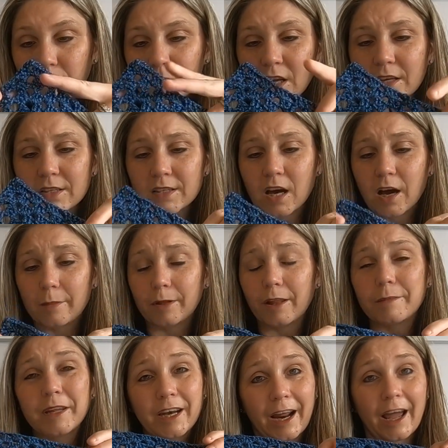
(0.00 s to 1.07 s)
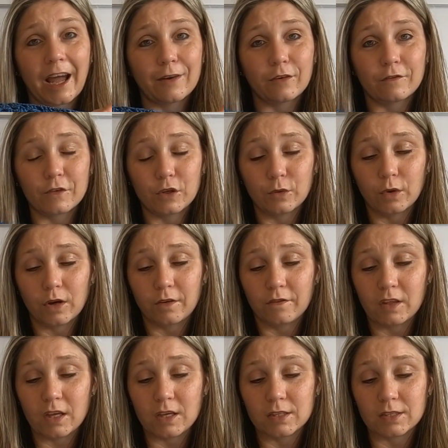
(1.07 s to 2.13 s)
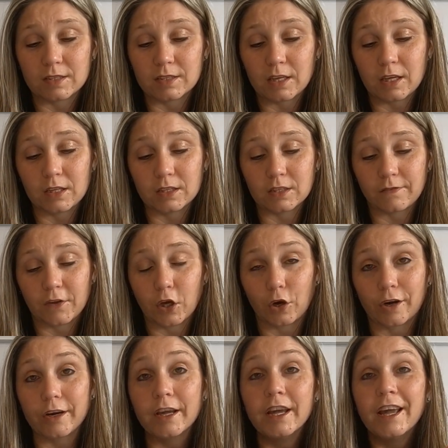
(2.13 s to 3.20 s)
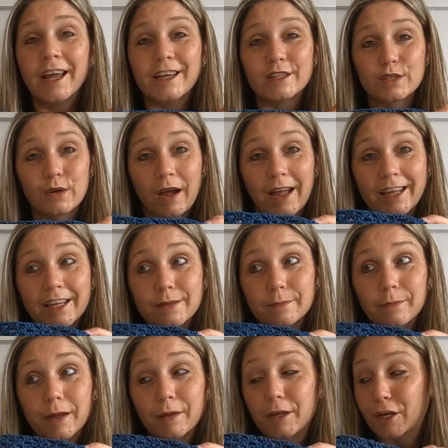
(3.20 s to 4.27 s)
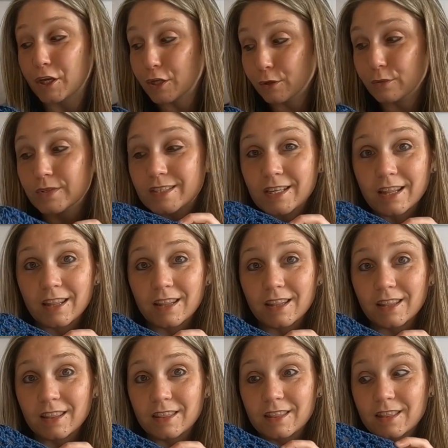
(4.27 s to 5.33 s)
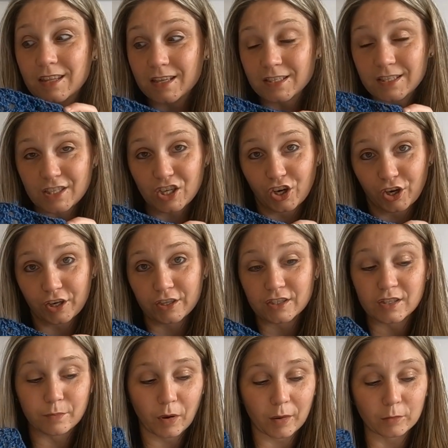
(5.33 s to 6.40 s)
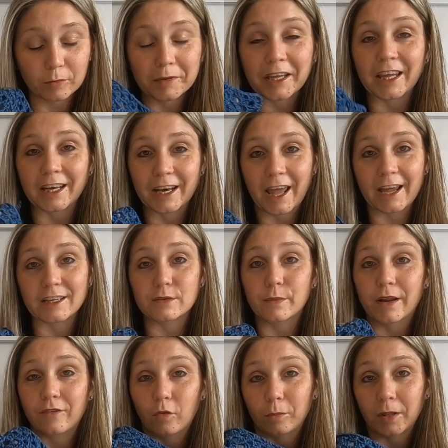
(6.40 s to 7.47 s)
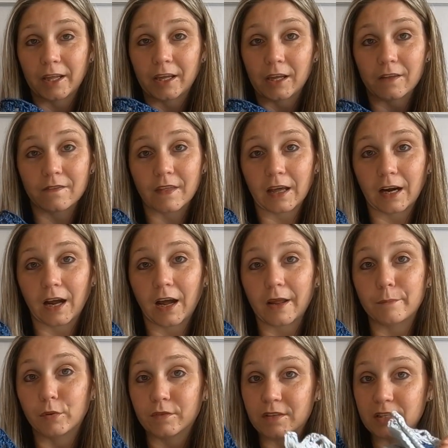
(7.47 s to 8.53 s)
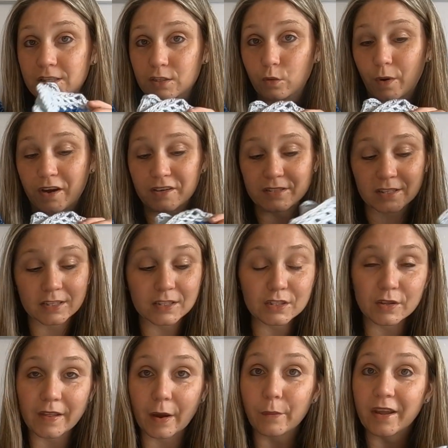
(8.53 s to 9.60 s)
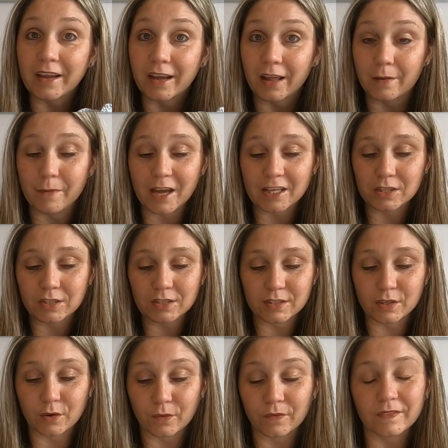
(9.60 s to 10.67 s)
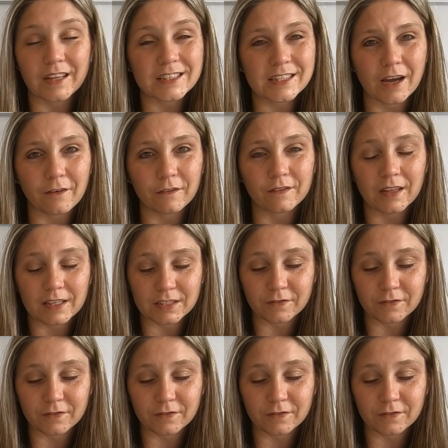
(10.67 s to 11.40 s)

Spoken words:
is Hobby Lobby, and I have a few of these skeins of yarn, and so I'm going to use this yarn to probably connect whatever blanket that I put these squares in, so that way it kind of matches. So that's